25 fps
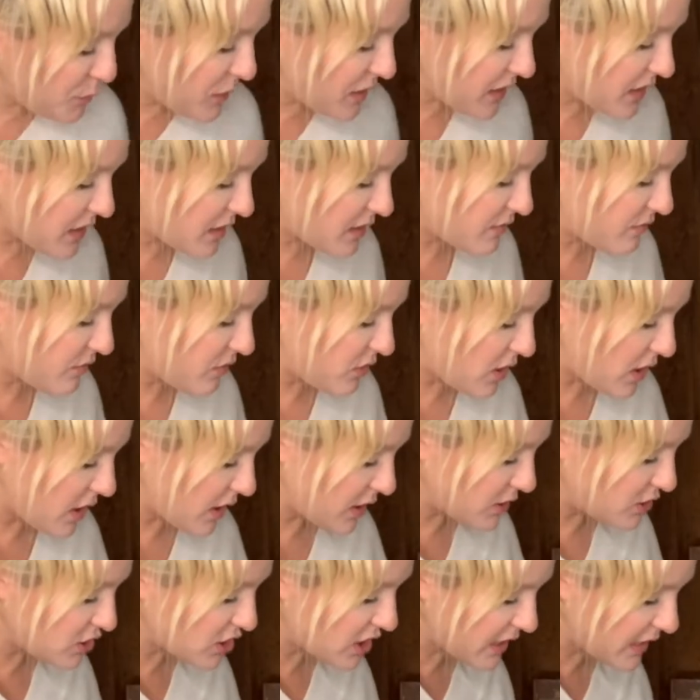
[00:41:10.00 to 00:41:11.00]
large
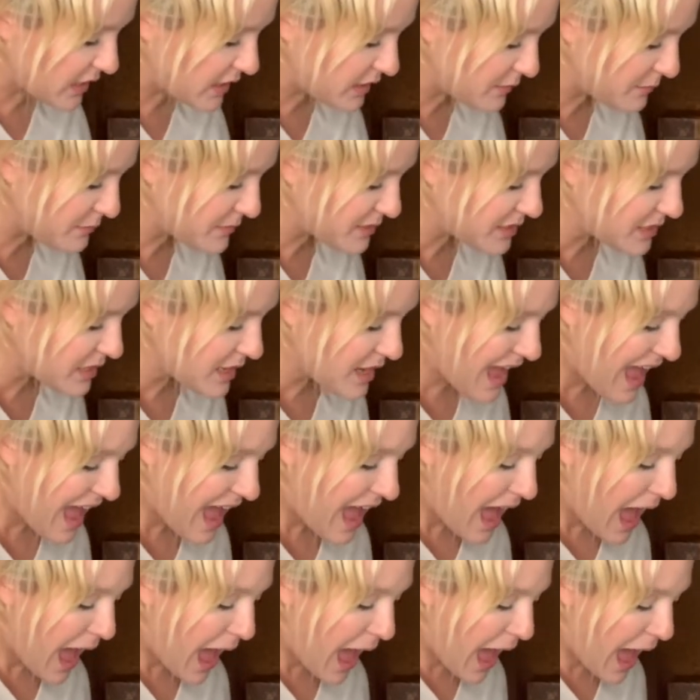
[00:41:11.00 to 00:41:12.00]
items,
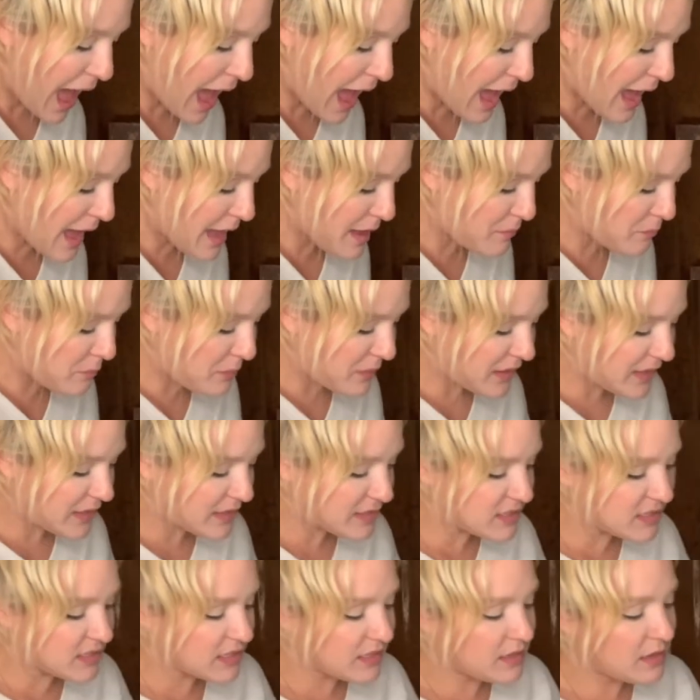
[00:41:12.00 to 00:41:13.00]
I picked
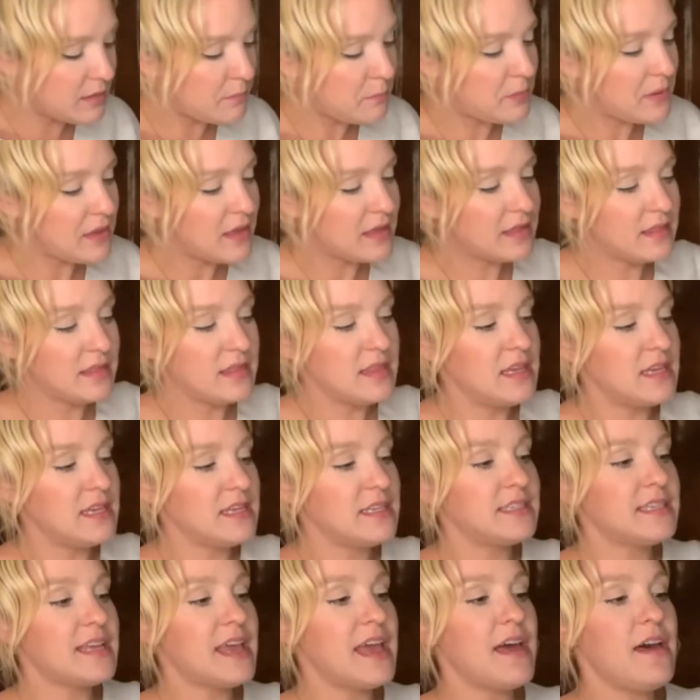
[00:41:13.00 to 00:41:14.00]
up this
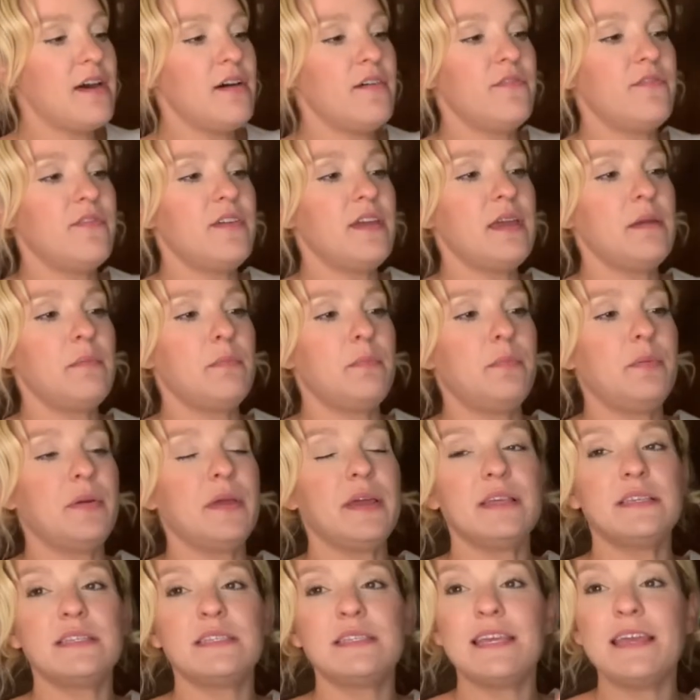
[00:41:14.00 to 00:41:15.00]
Elfie Pixie
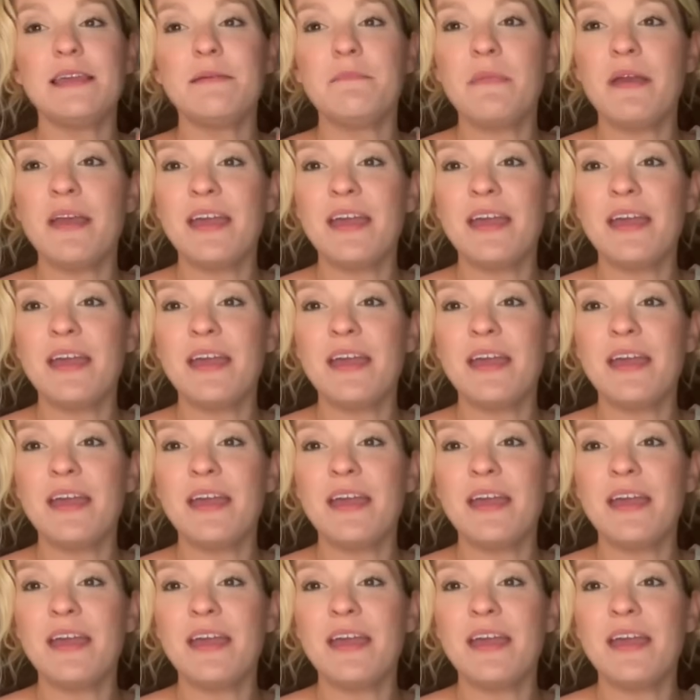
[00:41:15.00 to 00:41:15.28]
Man